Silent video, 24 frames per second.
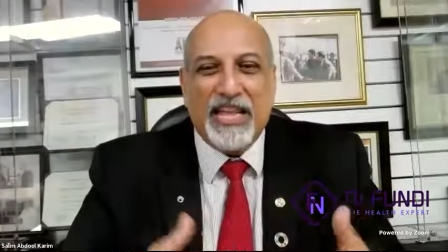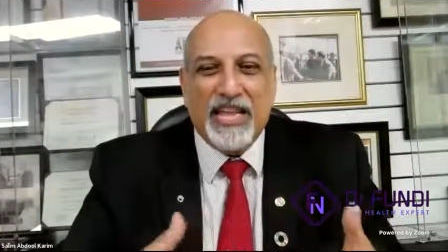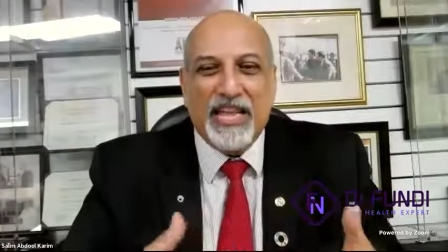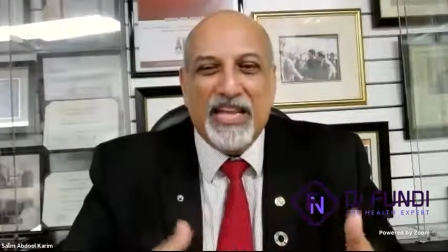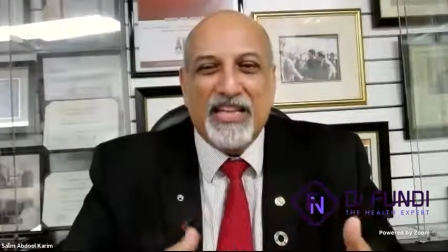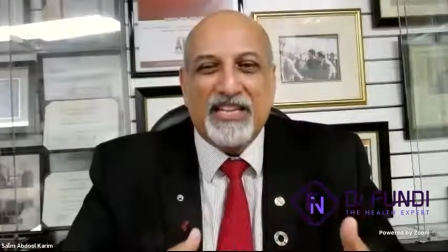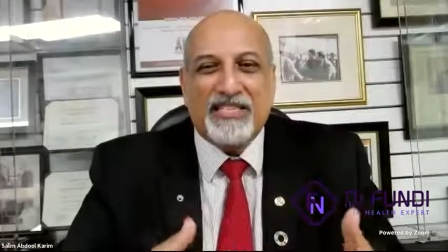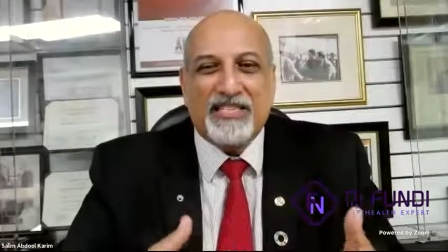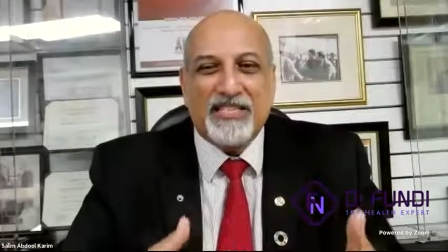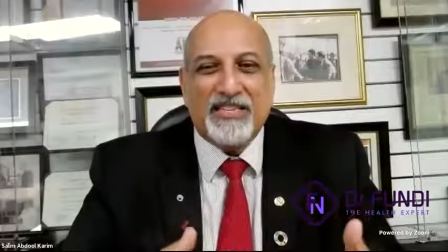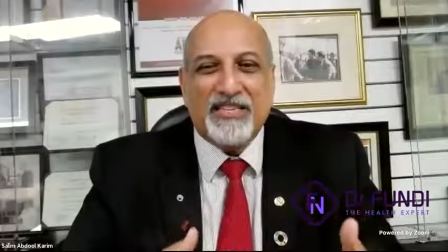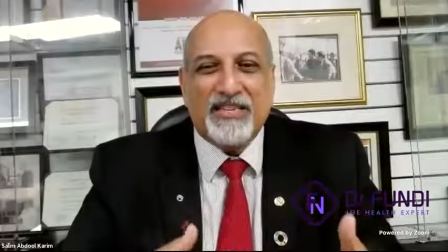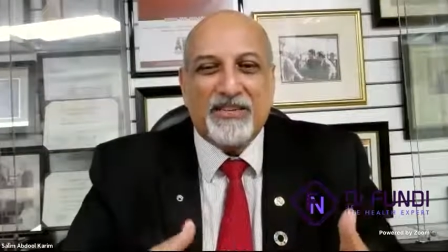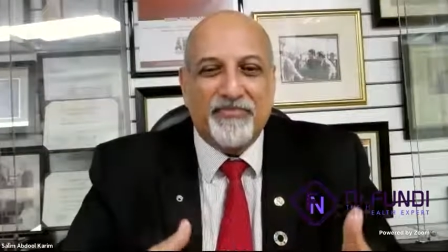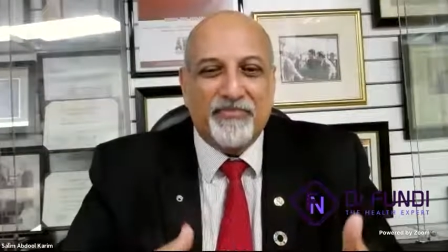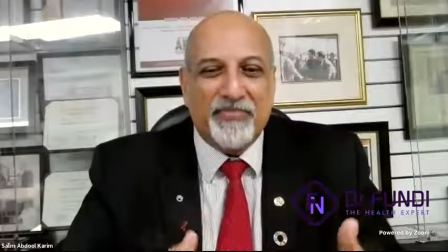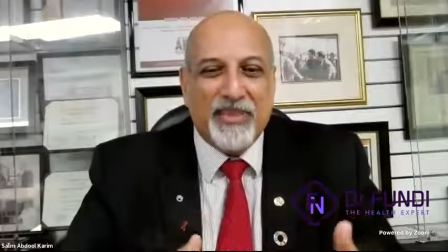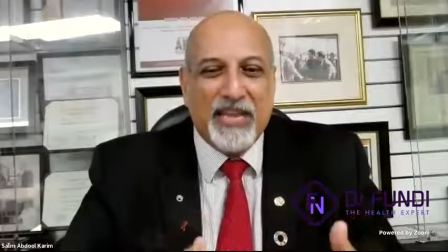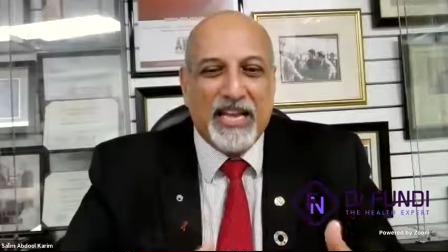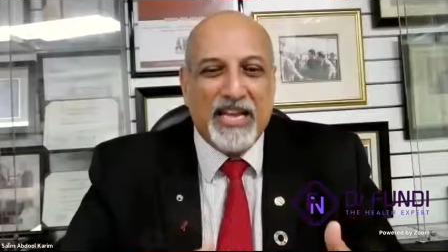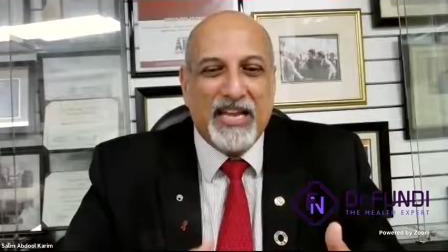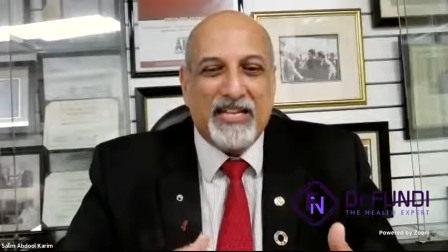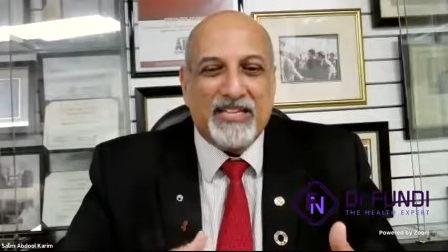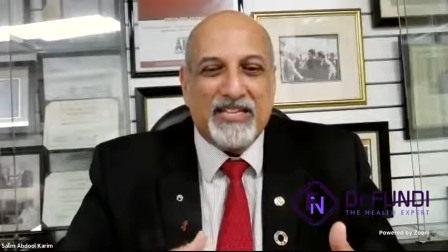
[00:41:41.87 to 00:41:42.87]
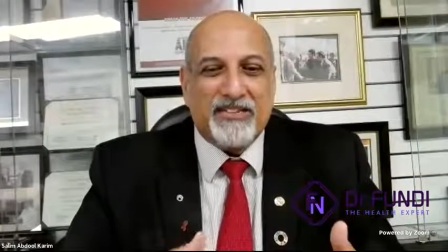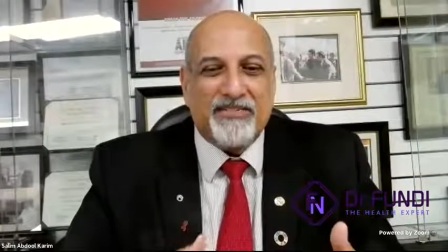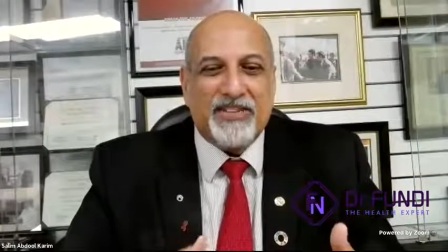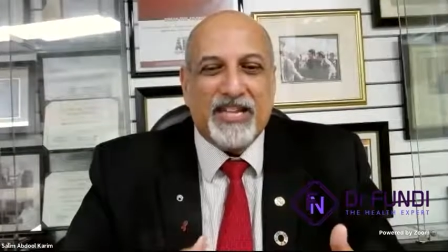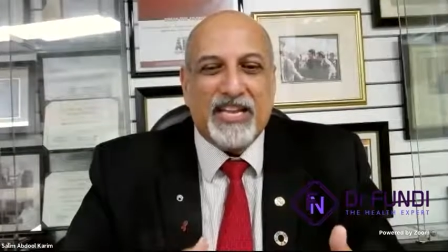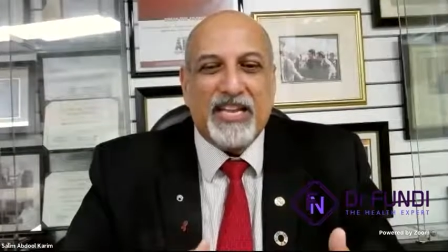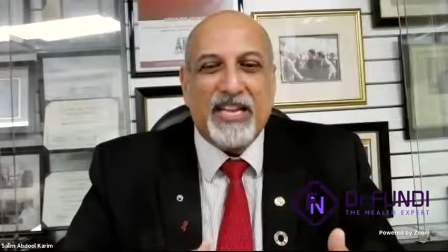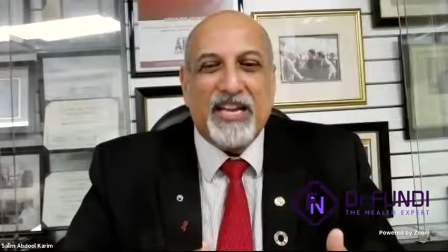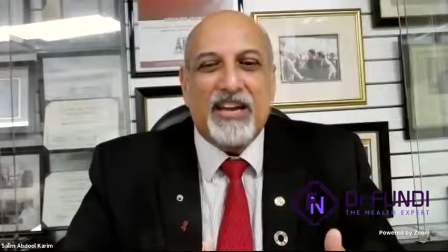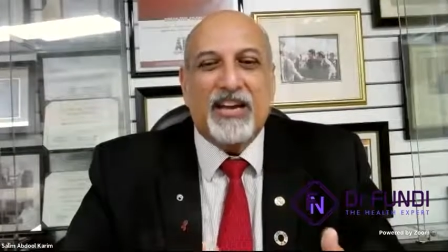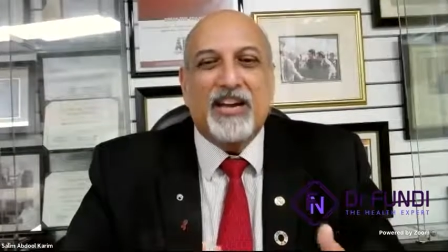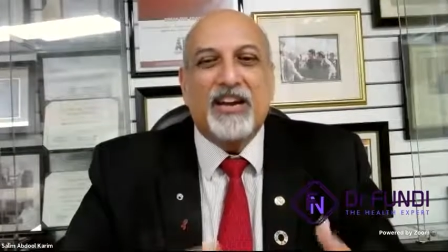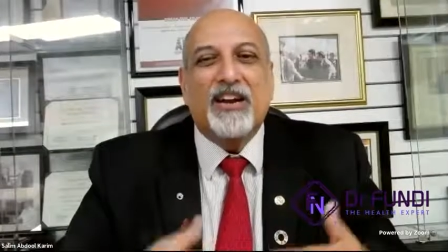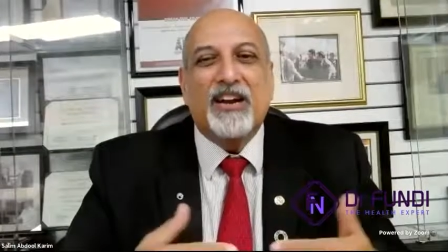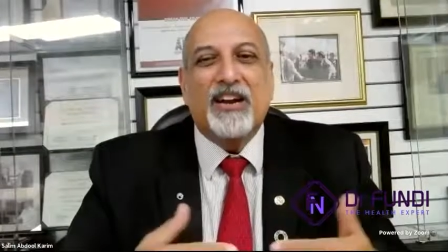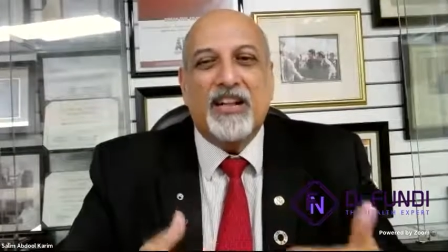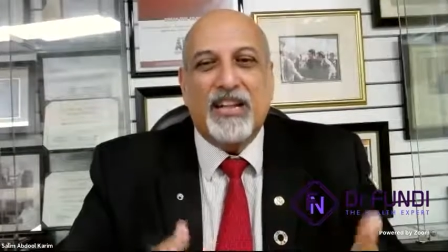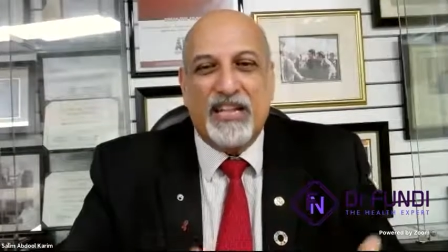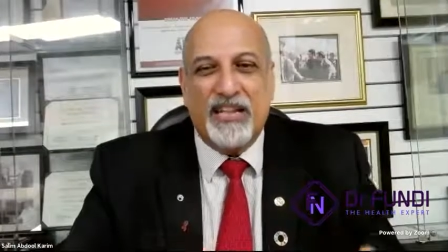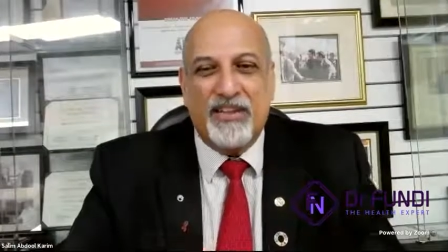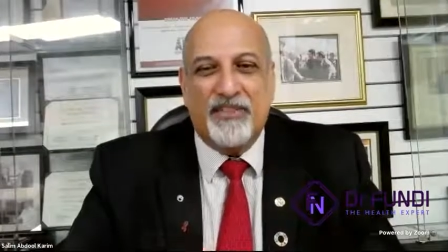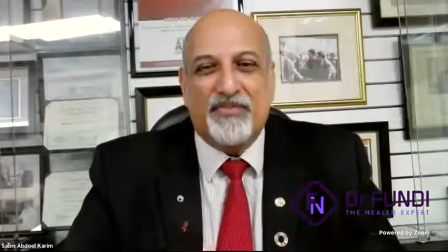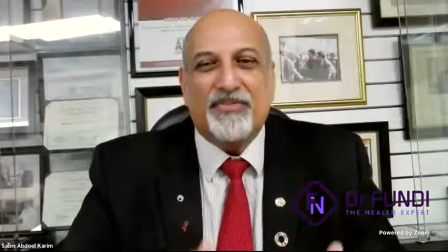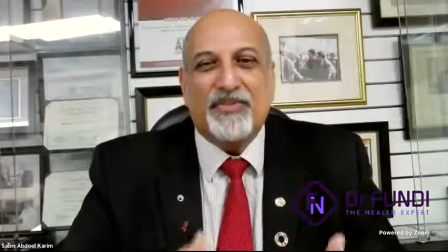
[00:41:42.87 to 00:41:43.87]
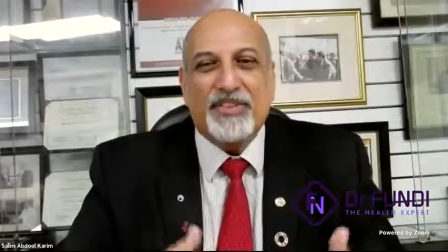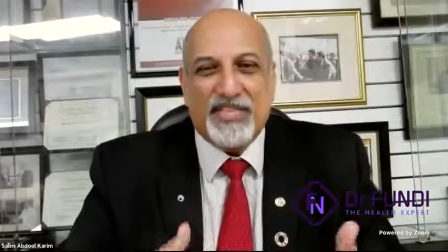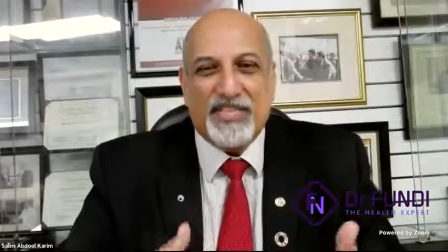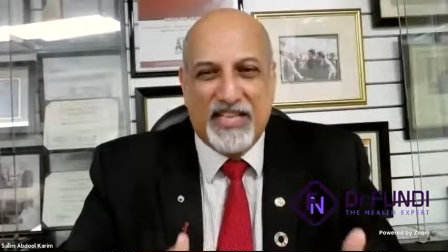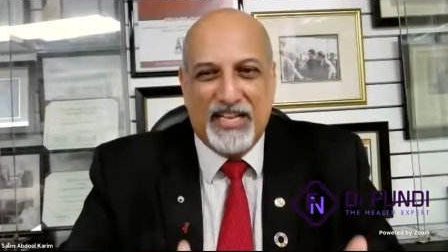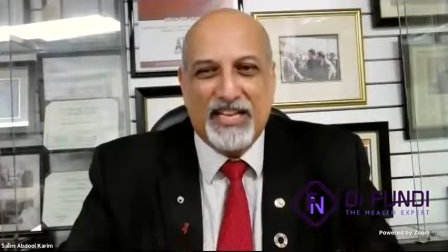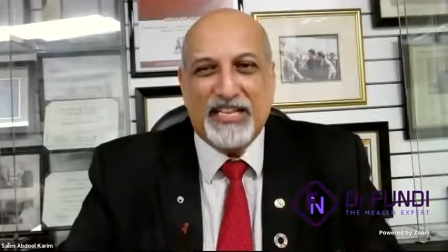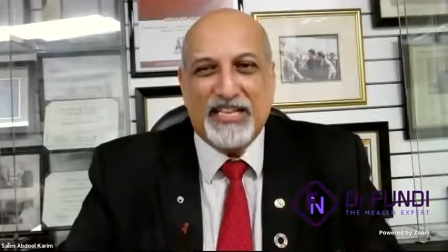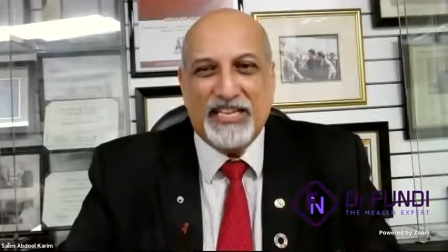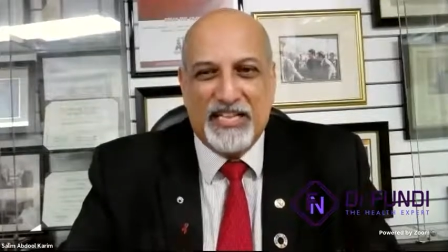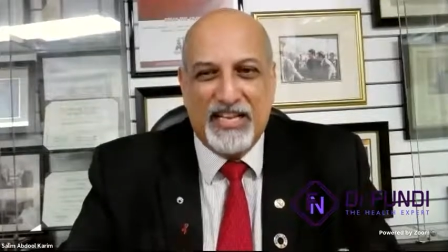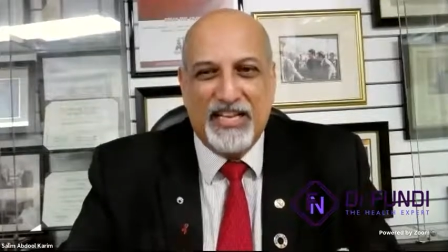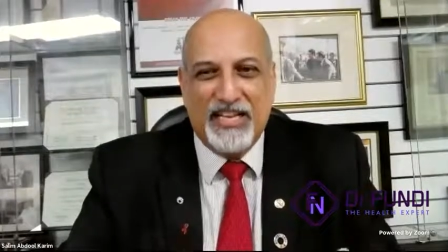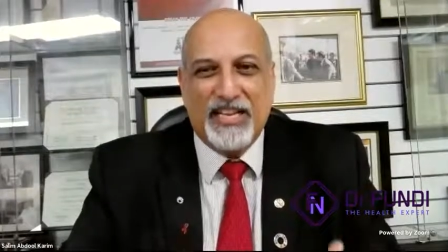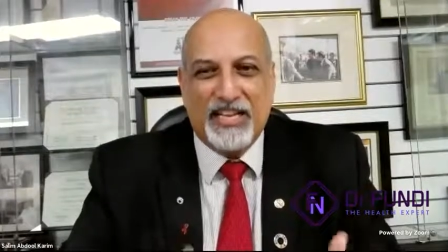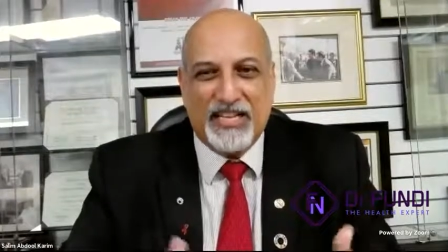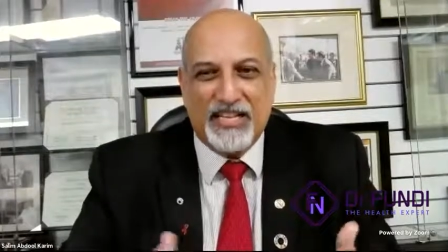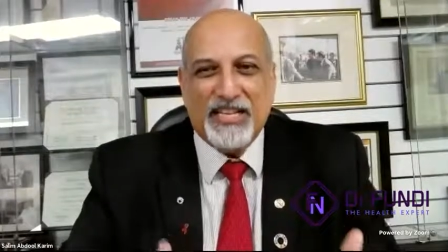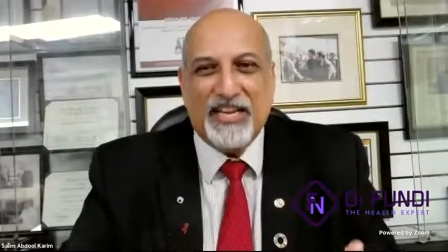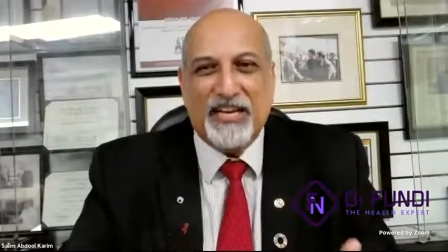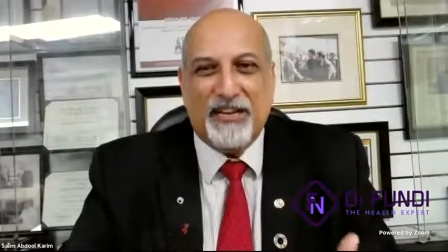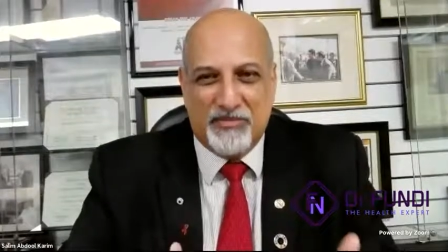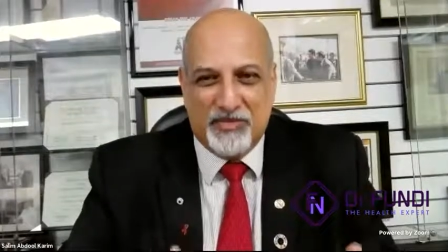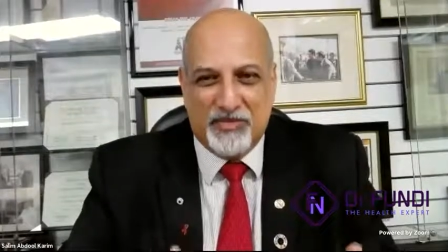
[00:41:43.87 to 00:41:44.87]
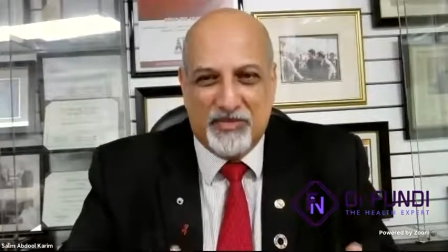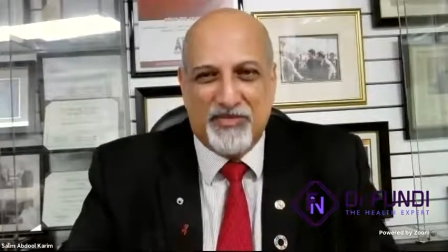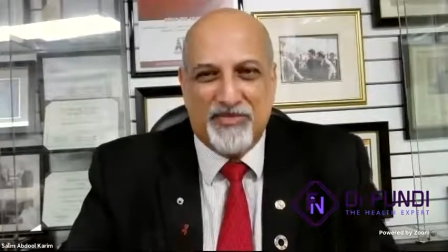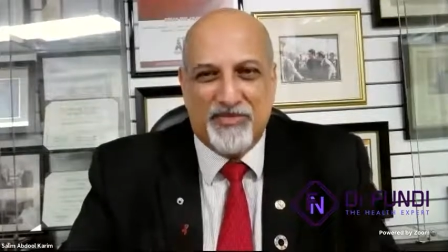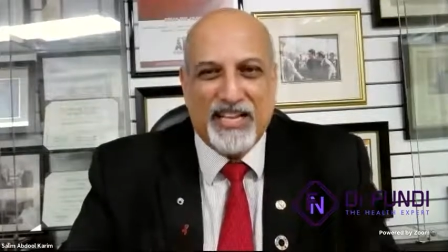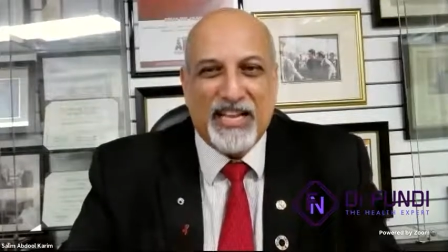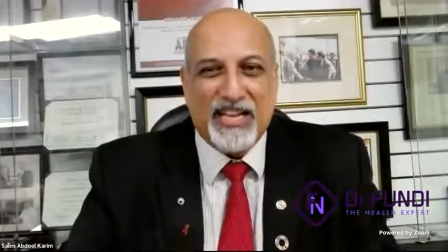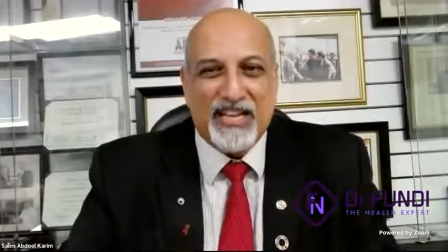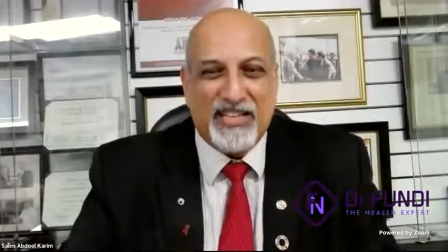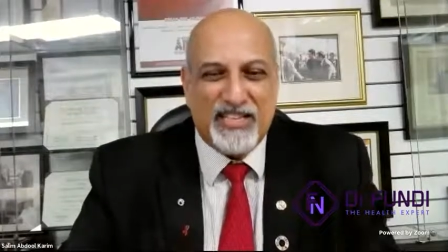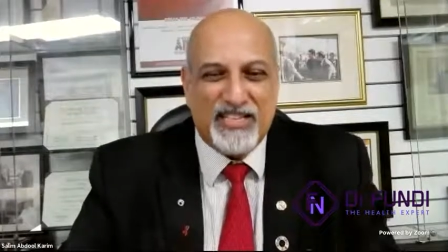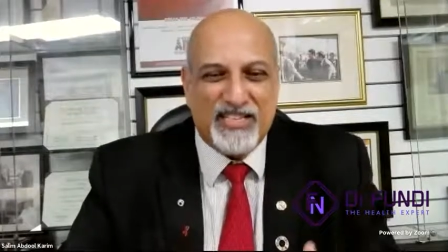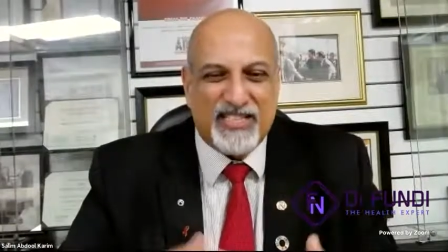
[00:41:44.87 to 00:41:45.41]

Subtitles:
it's a very early facility in terms of that.